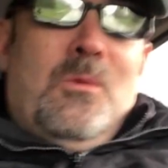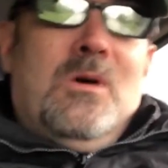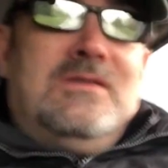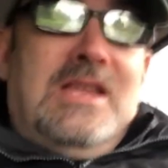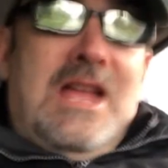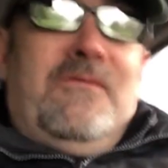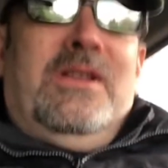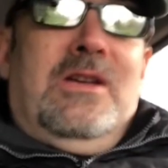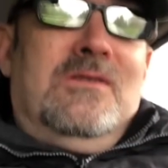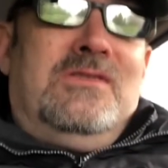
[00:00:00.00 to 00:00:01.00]
what's that
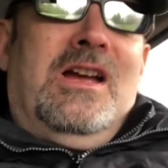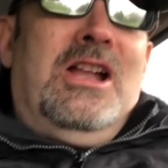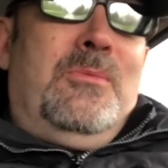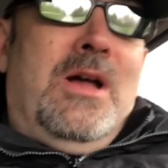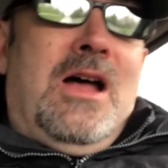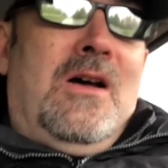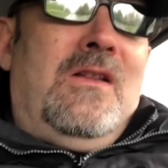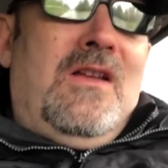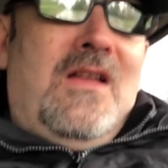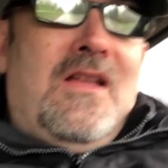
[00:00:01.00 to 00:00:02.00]
video site
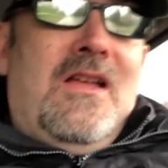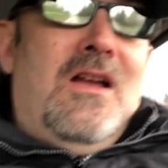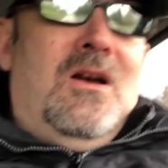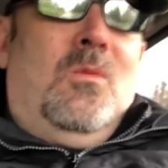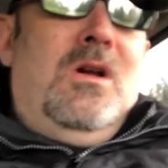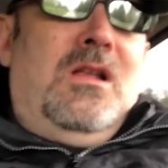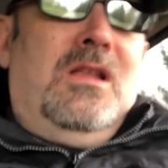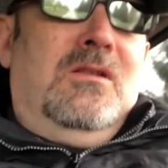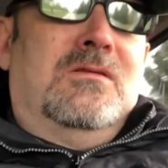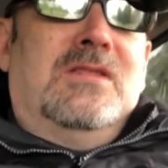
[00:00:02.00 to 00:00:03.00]
about? Well,
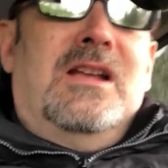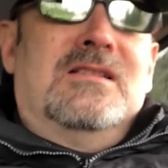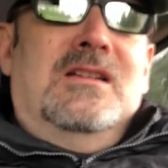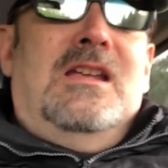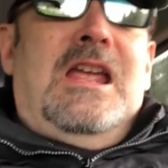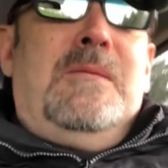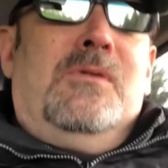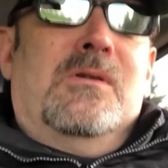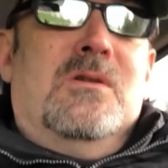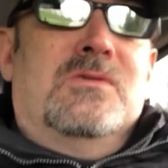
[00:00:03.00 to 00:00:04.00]
it looks like it's a gay
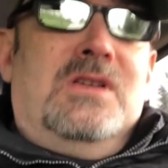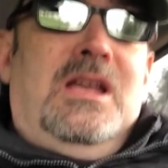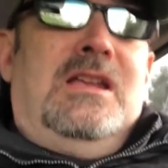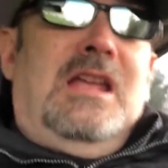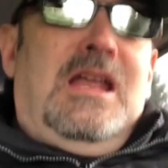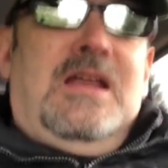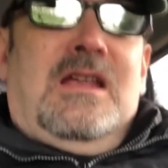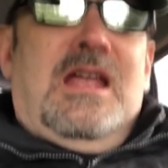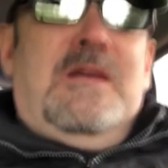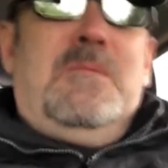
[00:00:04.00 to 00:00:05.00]
porno site. Gay,
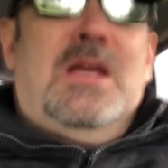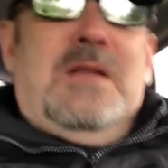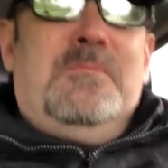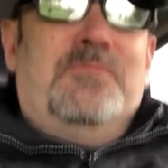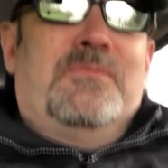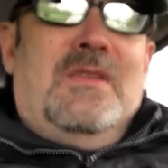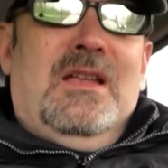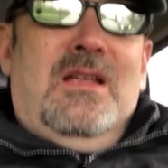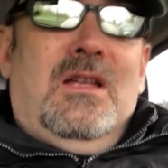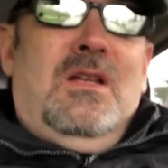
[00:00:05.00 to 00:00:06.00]
gay men
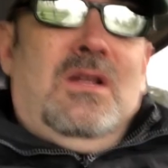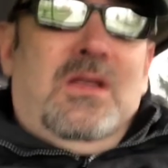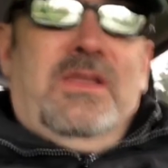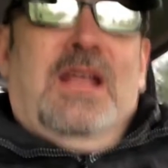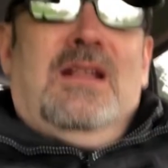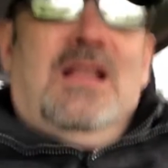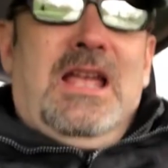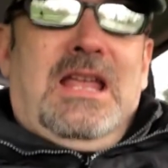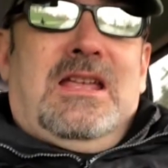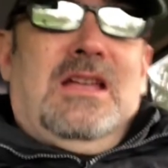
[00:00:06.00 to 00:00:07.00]
that
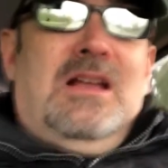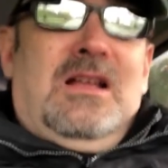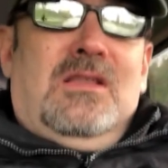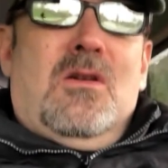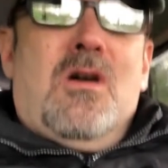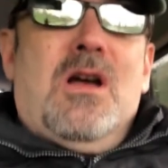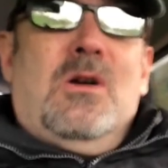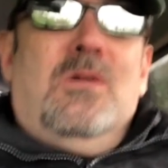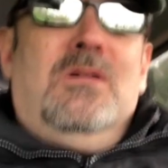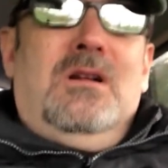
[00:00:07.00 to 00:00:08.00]
like uh,
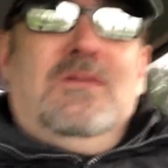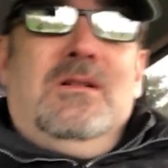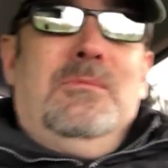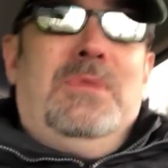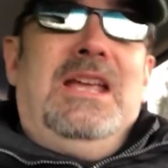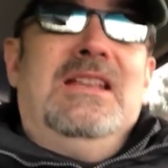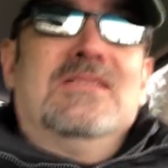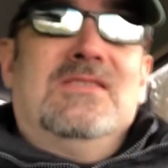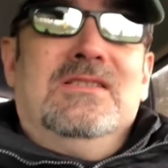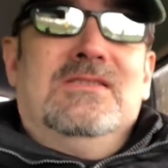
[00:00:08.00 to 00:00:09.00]
long
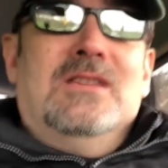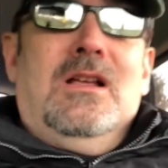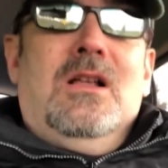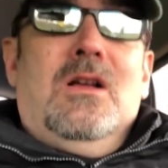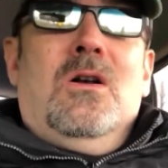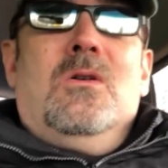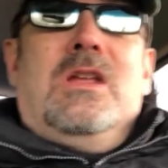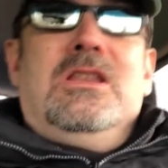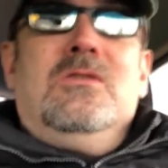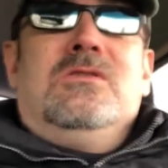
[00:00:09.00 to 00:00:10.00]
penises. Oh,
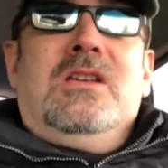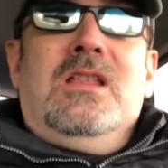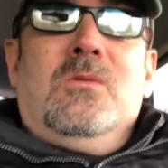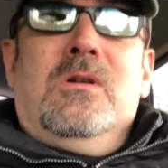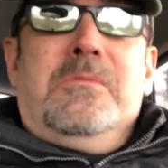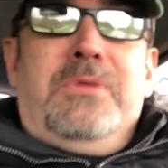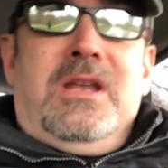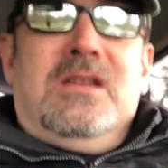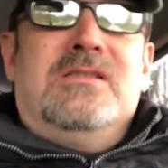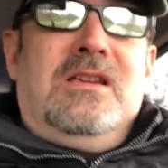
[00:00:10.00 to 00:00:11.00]
can you say the word
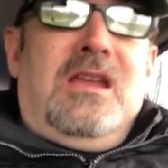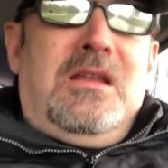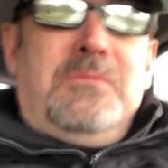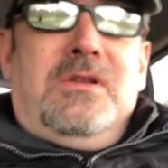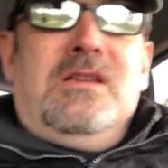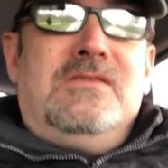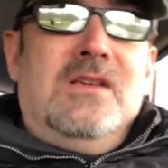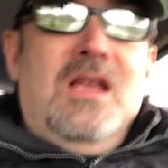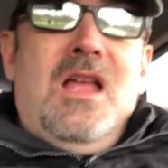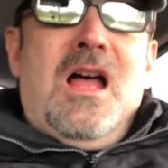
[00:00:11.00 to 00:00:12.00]
penis again, please?
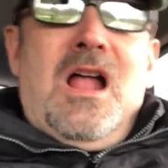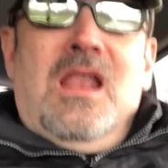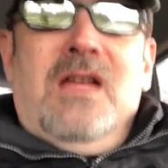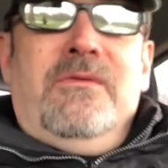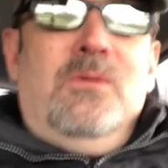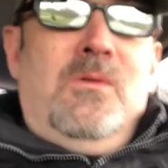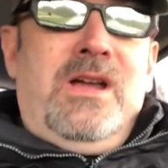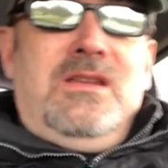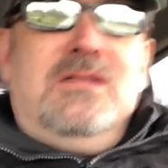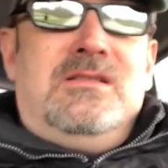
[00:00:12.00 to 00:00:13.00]
I love the
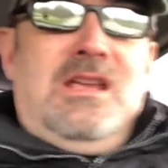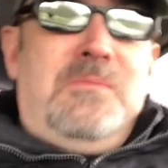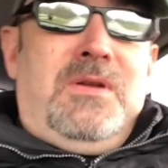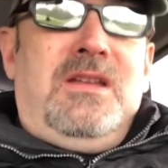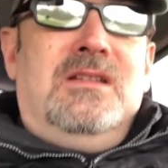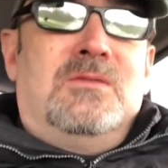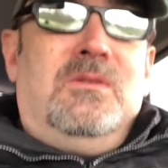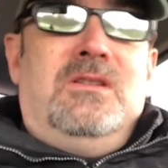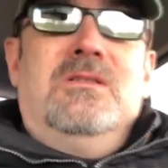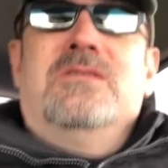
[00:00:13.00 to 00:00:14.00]
way you say penis
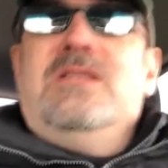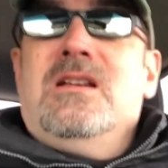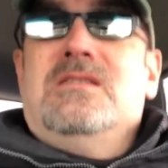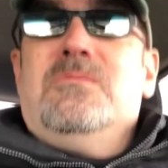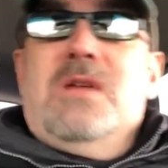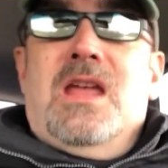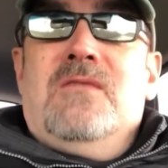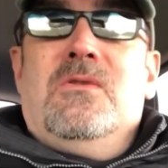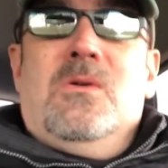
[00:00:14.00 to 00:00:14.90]
with your sexy man